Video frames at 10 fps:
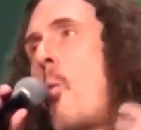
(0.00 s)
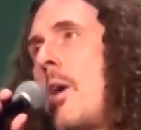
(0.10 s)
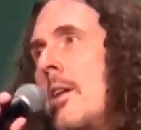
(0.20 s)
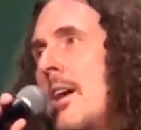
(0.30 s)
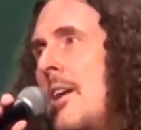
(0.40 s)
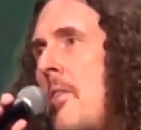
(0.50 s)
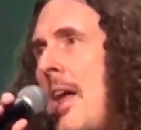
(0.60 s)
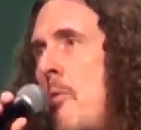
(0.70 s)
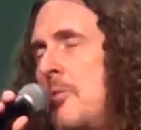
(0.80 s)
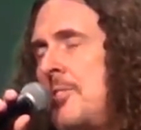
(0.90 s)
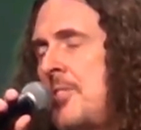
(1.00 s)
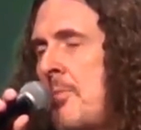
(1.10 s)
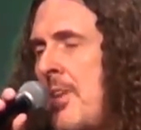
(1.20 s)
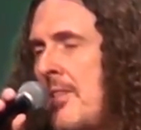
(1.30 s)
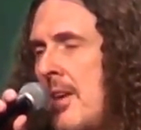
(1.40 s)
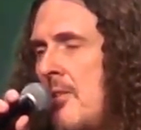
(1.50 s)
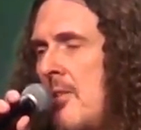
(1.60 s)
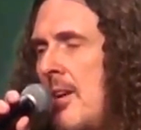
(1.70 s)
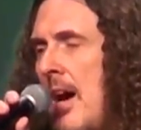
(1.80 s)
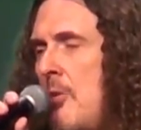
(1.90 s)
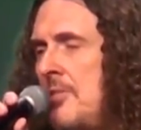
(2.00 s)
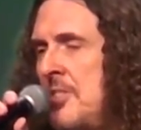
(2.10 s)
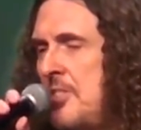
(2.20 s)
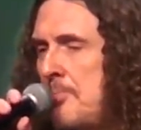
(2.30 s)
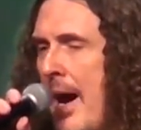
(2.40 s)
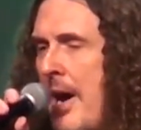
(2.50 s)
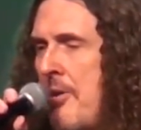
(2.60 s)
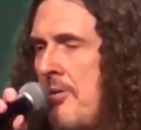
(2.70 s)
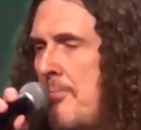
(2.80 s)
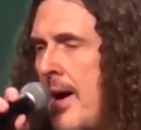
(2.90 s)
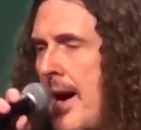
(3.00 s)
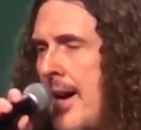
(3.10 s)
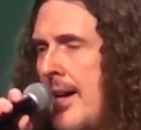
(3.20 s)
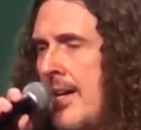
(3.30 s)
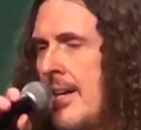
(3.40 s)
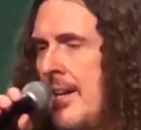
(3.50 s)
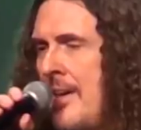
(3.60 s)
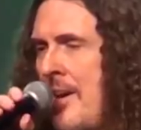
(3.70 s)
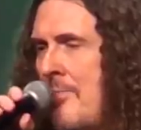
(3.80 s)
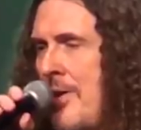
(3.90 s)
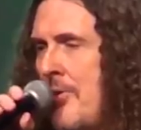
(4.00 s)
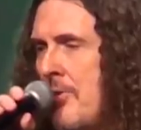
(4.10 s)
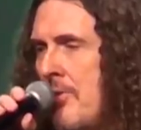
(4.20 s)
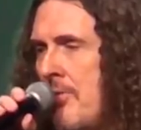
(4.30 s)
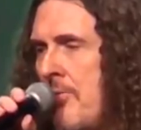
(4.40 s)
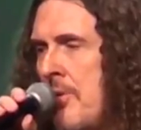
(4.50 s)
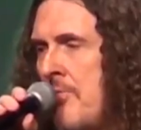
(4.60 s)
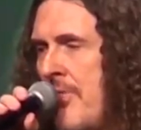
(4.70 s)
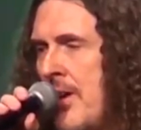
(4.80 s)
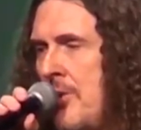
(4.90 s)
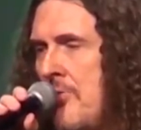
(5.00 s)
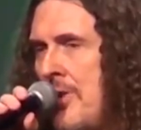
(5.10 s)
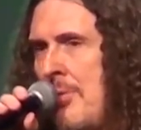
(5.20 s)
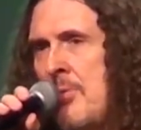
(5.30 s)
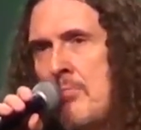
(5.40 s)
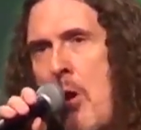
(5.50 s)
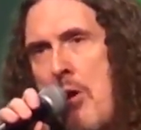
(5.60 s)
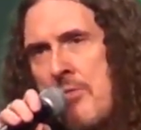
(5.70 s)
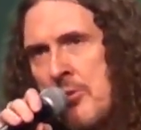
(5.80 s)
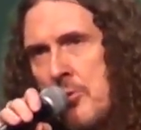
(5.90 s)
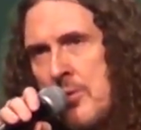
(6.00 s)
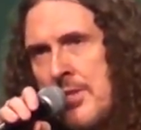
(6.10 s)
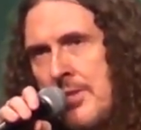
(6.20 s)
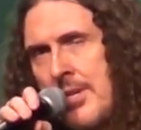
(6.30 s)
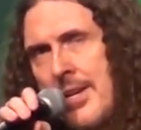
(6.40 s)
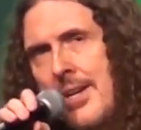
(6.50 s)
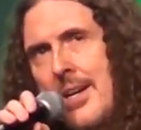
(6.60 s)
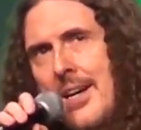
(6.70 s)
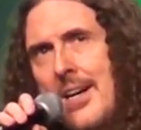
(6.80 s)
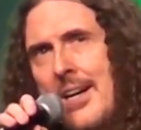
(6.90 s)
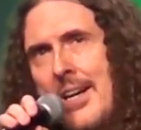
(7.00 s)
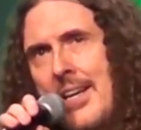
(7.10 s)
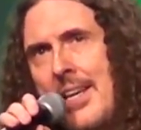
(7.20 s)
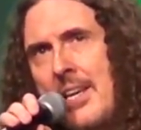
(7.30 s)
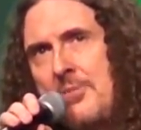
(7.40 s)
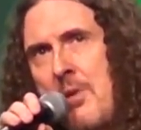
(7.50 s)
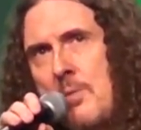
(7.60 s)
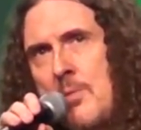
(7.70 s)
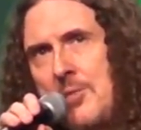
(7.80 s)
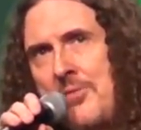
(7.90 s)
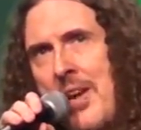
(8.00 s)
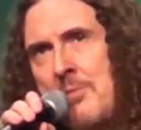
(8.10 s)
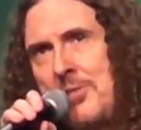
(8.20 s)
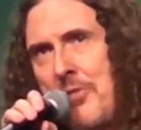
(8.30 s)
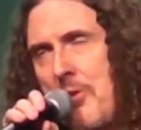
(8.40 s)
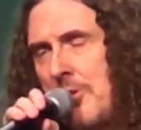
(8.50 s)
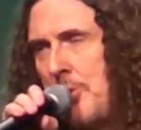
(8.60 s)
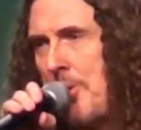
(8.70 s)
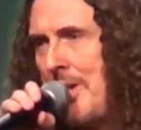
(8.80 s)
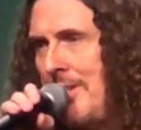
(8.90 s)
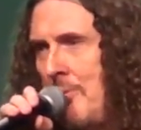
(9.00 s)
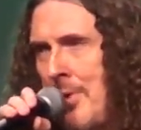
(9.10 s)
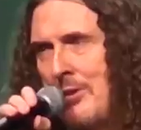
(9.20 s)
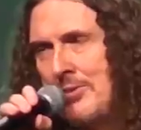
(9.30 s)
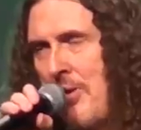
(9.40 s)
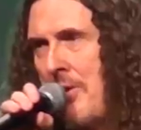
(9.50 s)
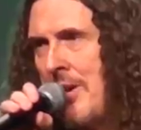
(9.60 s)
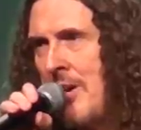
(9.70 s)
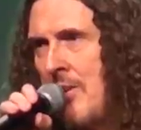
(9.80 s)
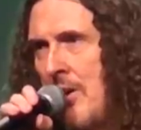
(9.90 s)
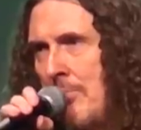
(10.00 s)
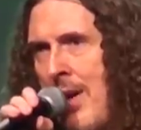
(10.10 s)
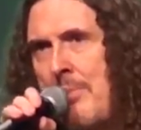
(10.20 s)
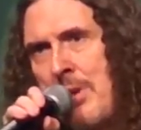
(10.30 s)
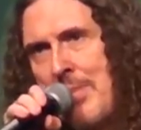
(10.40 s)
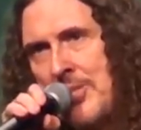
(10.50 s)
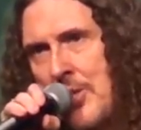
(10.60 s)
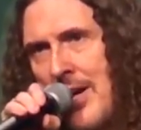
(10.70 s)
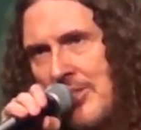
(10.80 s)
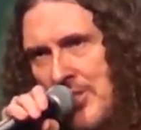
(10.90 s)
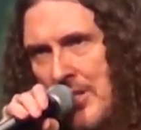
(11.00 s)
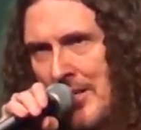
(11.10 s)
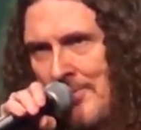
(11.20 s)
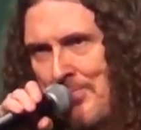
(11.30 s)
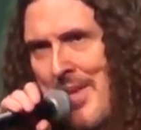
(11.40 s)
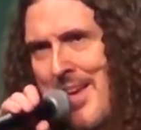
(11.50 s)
Well, uh, that was something that I was inspired by uh, an animator from Vancouver named Marv Newland. Uh, he's probably most famous for a short he did when he was very young called Bambi Meets Godzilla.